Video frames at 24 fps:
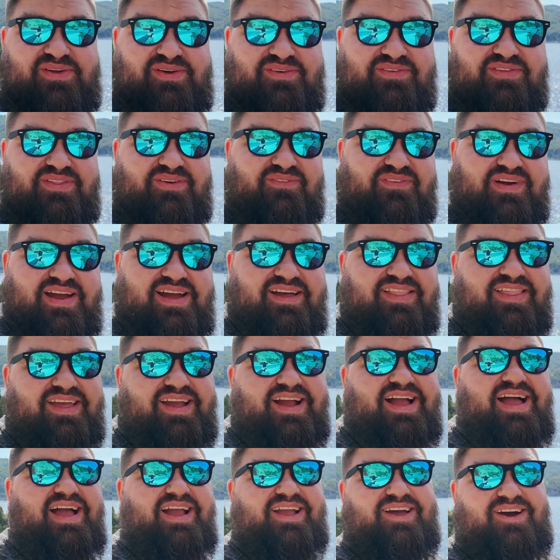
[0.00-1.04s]
over the
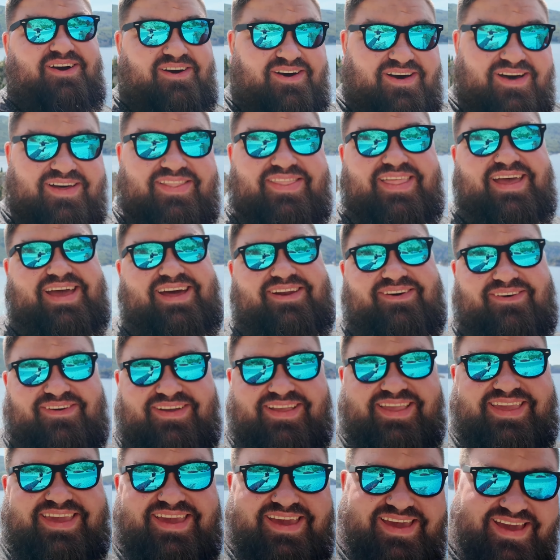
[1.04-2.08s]
railing, I caught that
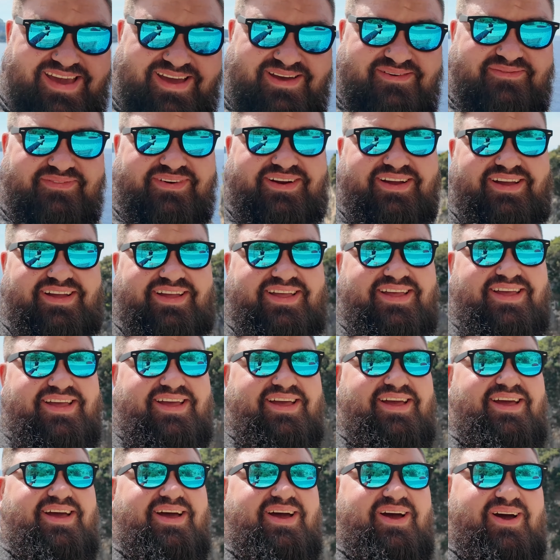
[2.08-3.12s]
on camera.
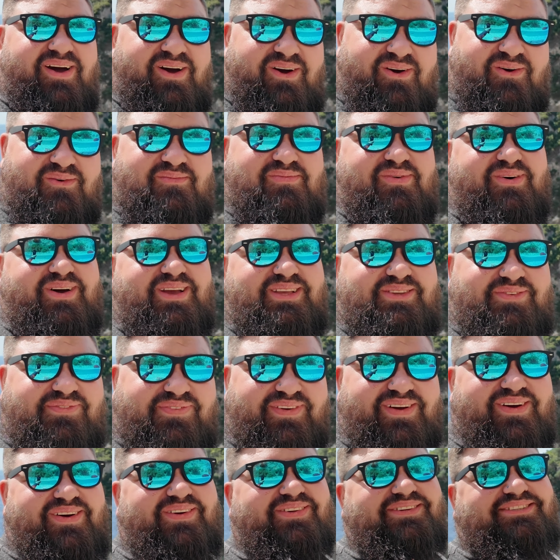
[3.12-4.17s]
Homeboy's
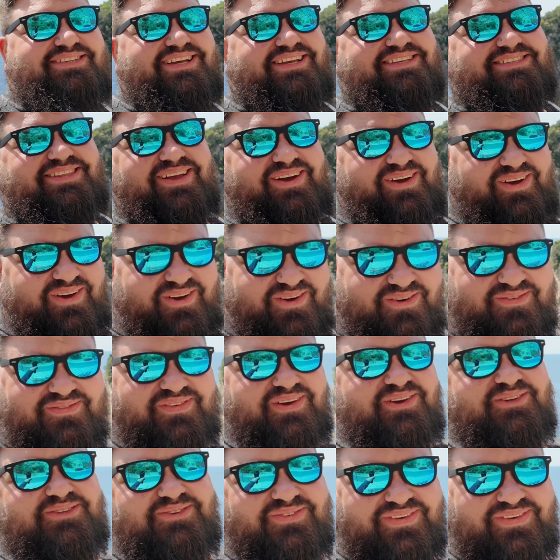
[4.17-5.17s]
phone just almost